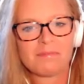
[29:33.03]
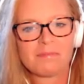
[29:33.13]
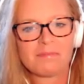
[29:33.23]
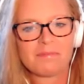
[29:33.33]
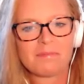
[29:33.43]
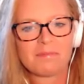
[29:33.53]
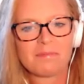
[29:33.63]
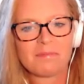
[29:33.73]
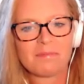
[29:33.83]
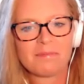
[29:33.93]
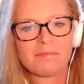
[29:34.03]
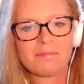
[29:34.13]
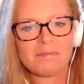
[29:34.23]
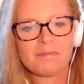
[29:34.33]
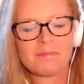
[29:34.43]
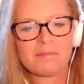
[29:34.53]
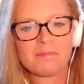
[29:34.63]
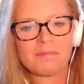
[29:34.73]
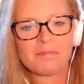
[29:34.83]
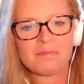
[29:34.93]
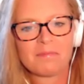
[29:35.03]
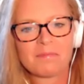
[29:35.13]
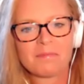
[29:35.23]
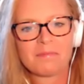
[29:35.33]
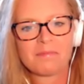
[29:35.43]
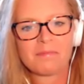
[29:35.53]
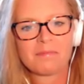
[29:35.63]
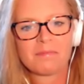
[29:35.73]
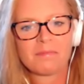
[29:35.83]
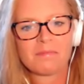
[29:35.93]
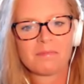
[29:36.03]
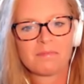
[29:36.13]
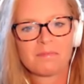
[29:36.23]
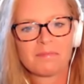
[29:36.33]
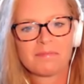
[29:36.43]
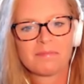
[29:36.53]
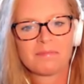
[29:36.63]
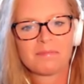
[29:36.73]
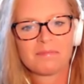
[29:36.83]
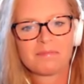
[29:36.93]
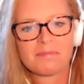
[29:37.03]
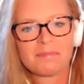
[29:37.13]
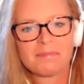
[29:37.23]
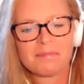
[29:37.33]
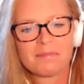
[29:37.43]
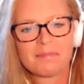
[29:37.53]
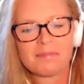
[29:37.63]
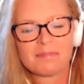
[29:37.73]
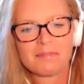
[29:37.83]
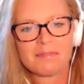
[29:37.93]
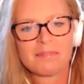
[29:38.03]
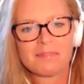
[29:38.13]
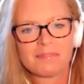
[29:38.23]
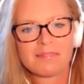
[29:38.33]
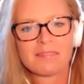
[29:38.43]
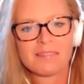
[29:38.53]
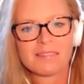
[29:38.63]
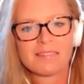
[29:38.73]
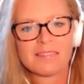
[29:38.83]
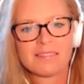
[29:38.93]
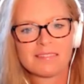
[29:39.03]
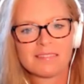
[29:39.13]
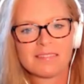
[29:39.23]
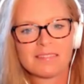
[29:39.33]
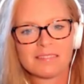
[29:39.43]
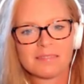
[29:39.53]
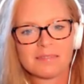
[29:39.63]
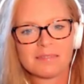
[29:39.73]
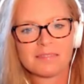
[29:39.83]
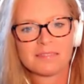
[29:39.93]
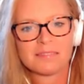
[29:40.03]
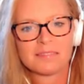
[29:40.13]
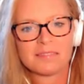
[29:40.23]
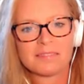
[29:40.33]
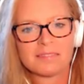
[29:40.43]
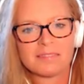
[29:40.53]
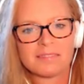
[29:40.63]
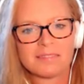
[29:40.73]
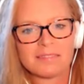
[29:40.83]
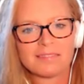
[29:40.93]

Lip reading: [no speech]